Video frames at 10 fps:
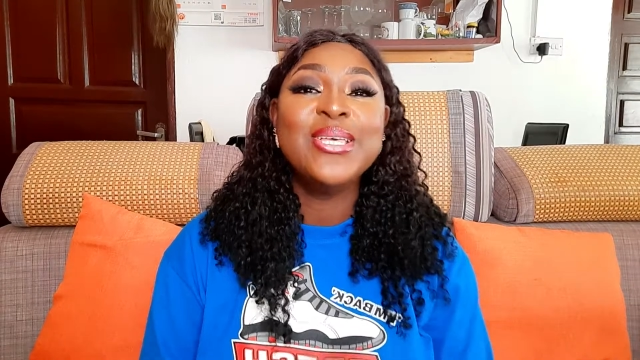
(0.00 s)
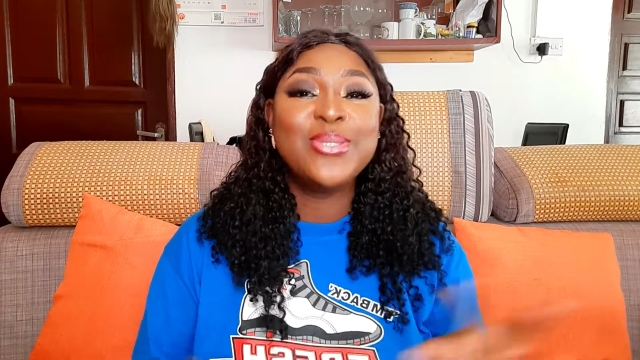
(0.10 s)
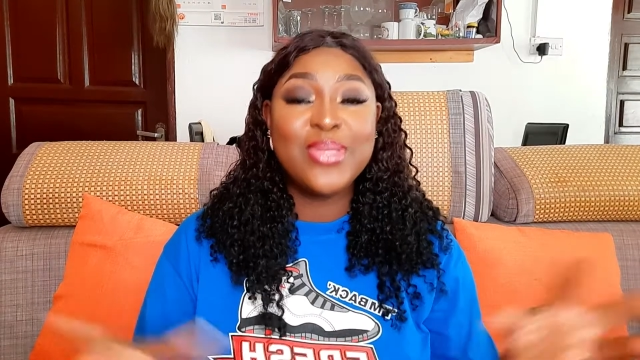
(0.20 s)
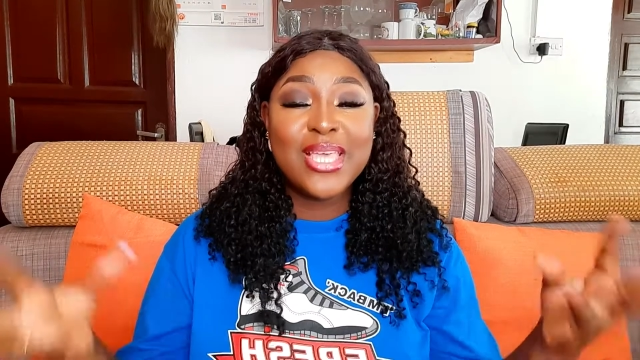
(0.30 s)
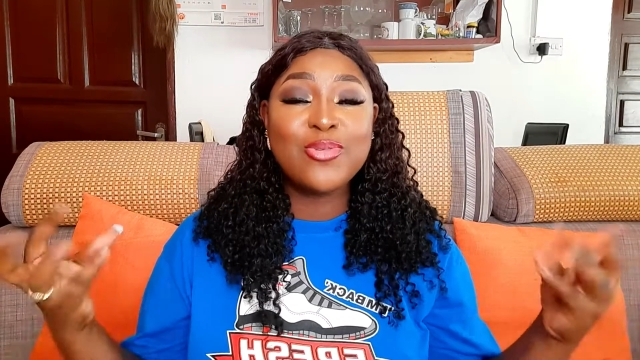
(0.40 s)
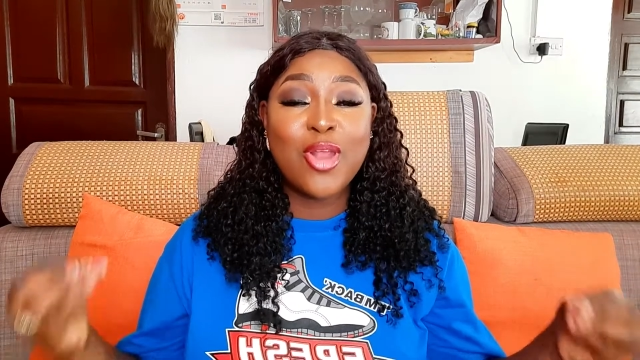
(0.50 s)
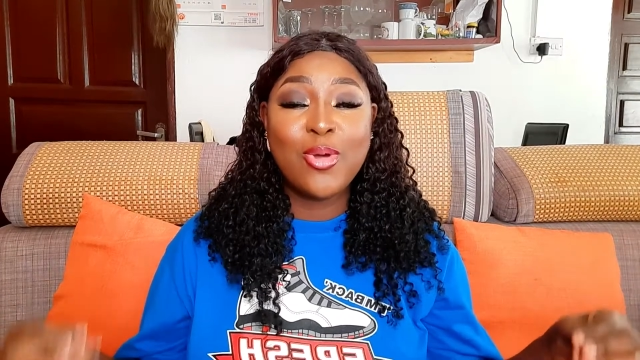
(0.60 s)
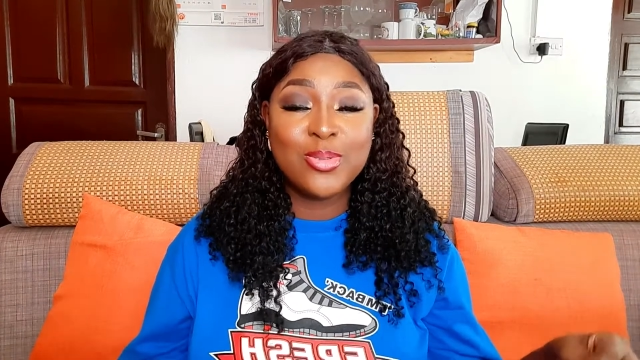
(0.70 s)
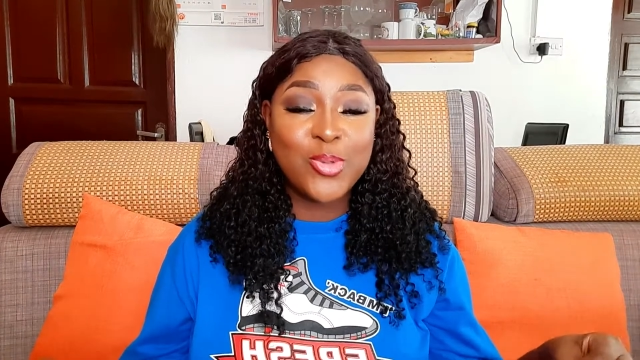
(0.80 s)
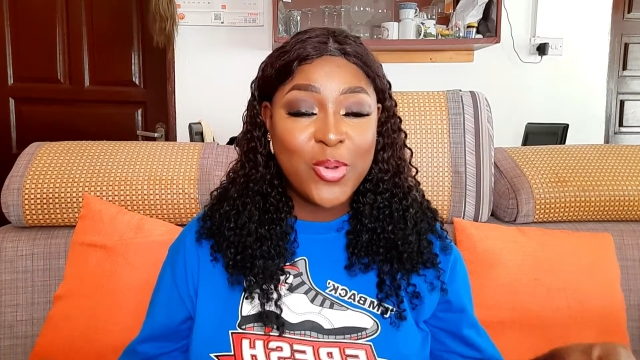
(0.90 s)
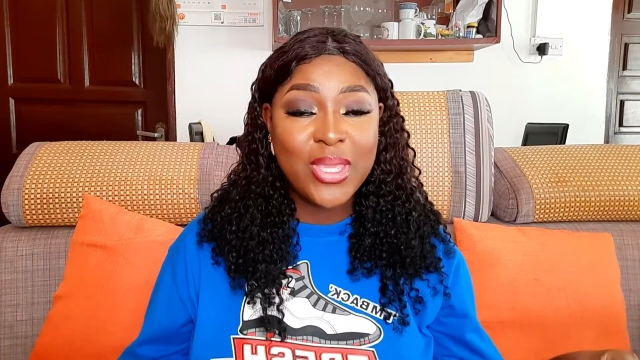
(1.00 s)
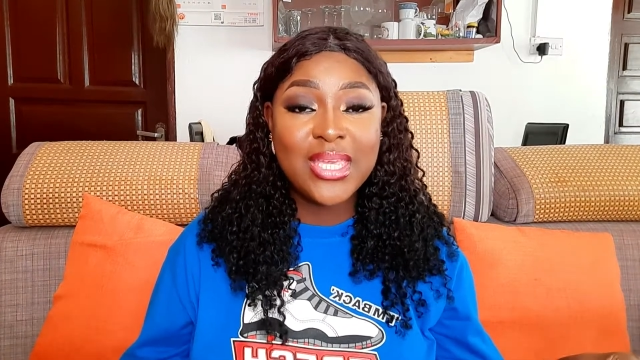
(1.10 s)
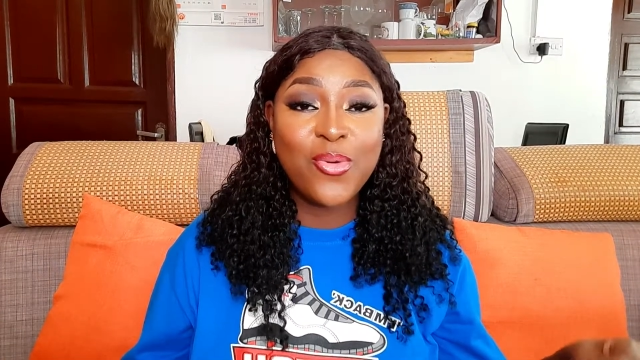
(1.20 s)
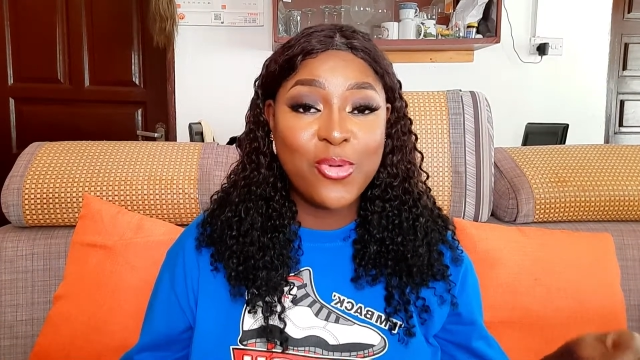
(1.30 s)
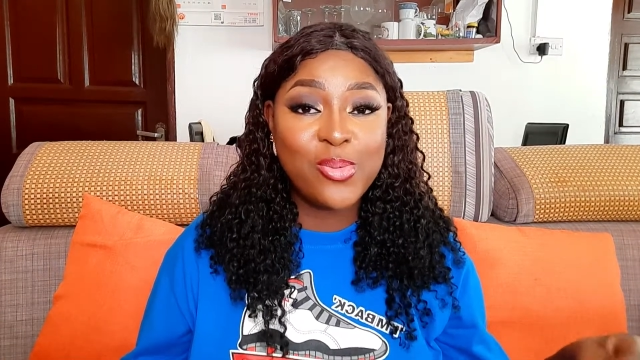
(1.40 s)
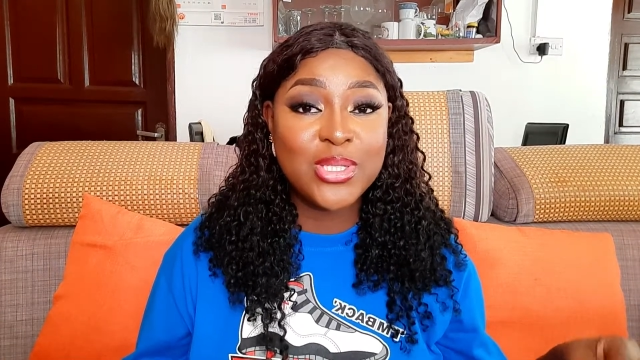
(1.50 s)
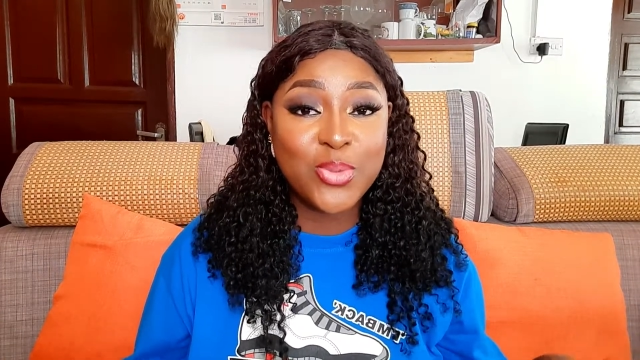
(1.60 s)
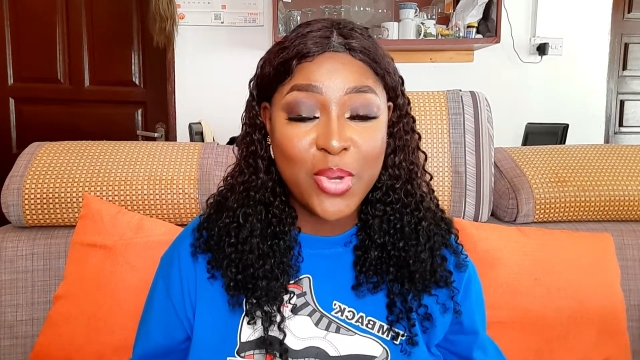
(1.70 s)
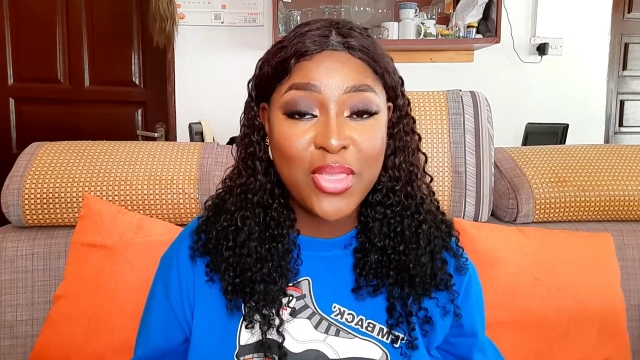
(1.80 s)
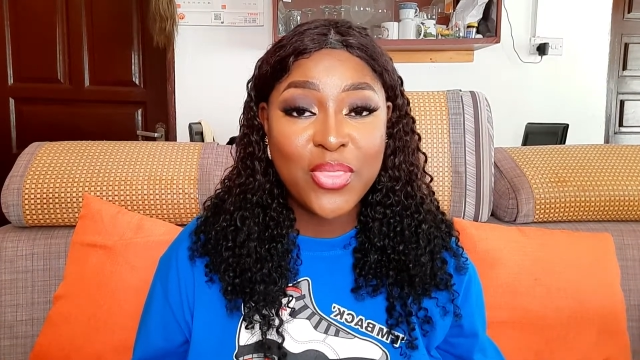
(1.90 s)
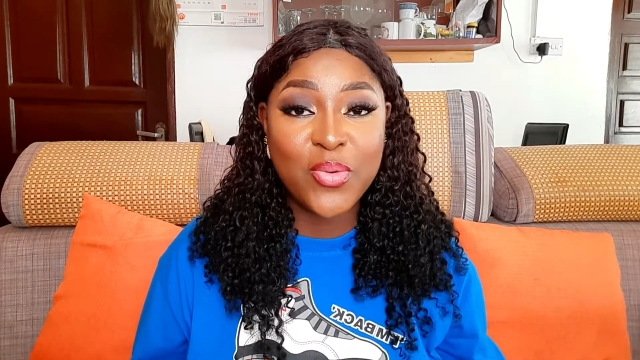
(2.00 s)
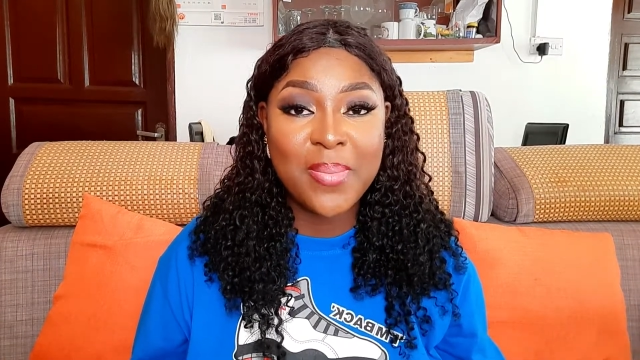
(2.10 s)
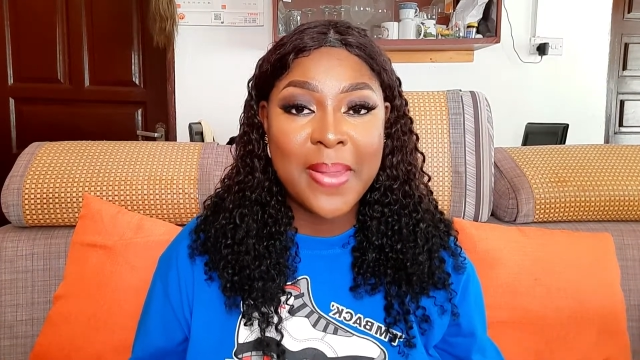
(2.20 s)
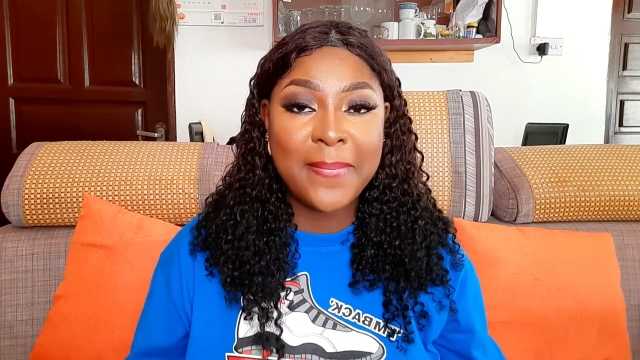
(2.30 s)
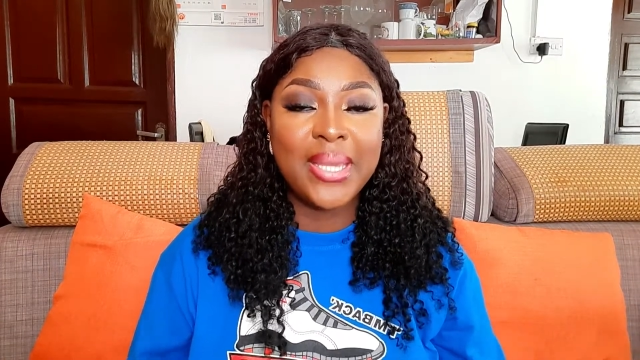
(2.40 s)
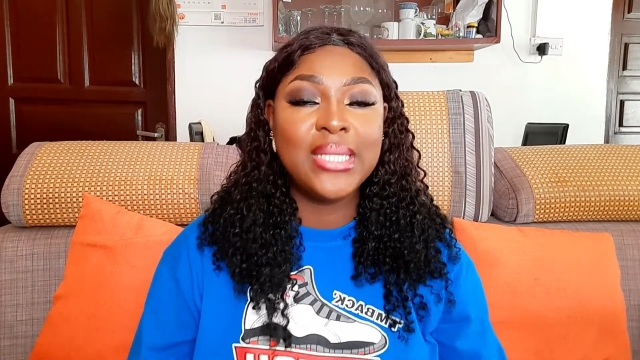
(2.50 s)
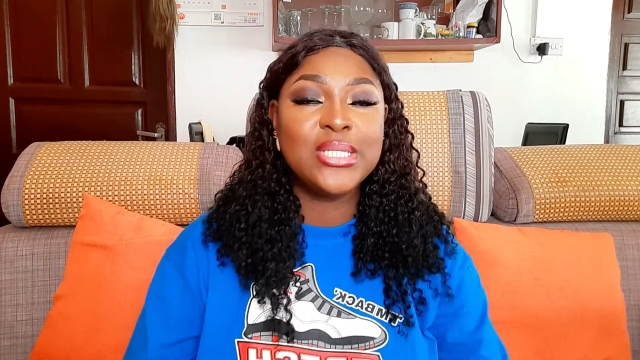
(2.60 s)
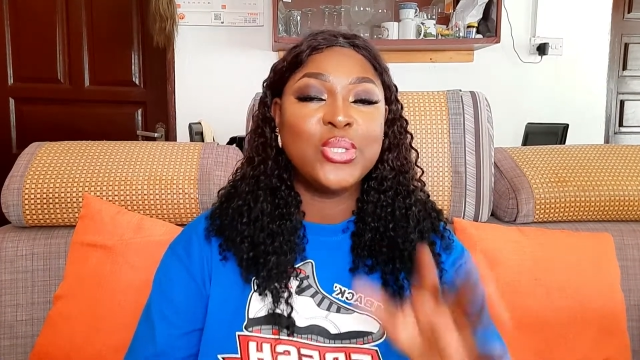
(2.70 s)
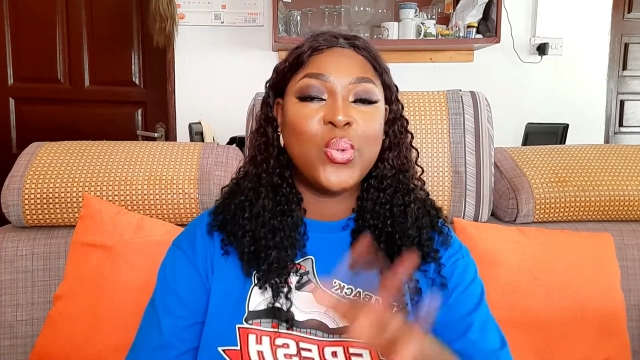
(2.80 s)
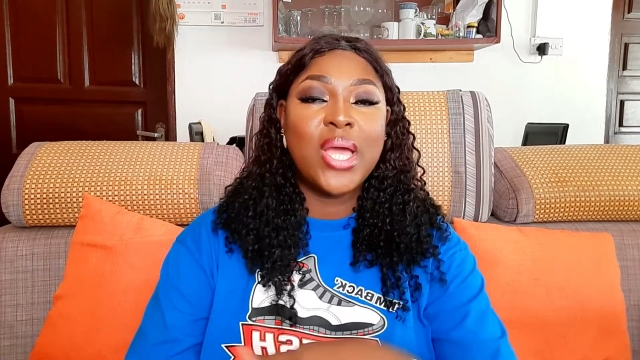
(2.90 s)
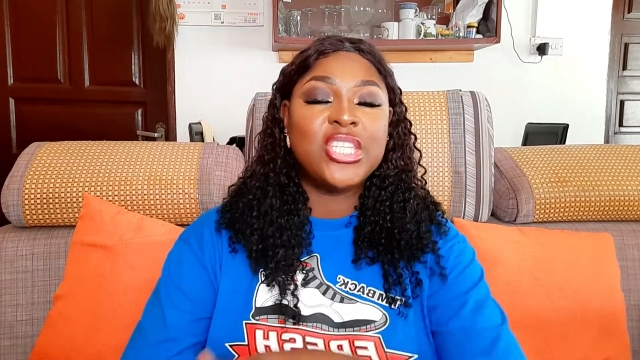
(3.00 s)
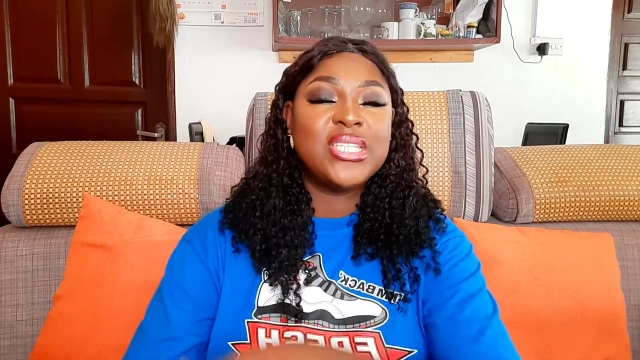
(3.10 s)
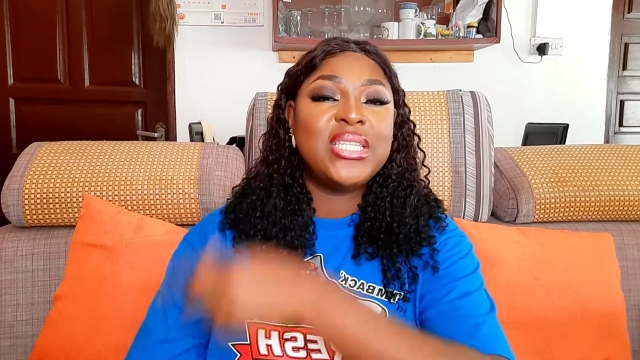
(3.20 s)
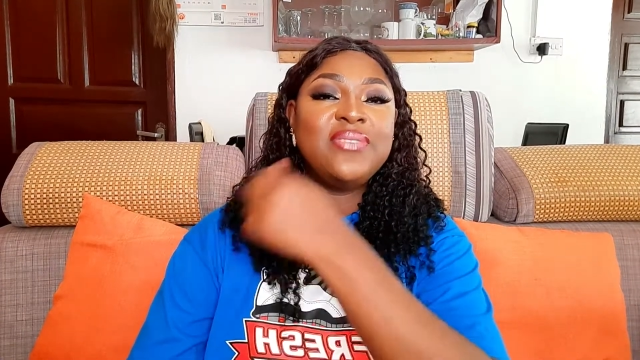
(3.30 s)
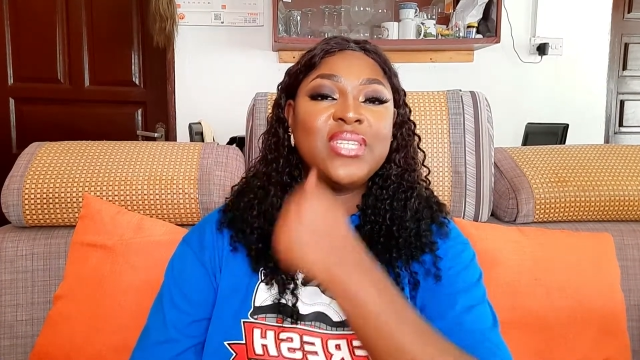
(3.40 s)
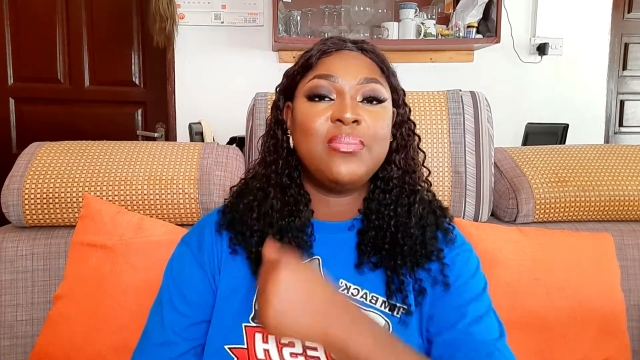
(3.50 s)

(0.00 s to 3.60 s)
so that's what i was going was going through my mind so i just left her